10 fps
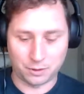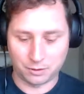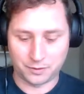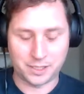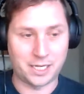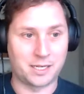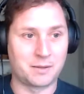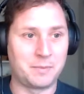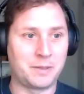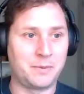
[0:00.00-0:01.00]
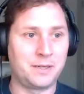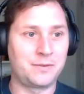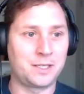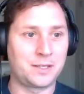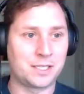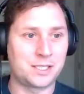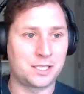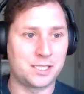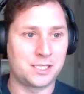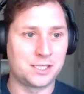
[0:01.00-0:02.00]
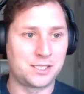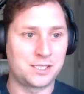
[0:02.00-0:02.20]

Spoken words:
saying. But one of the things that I did,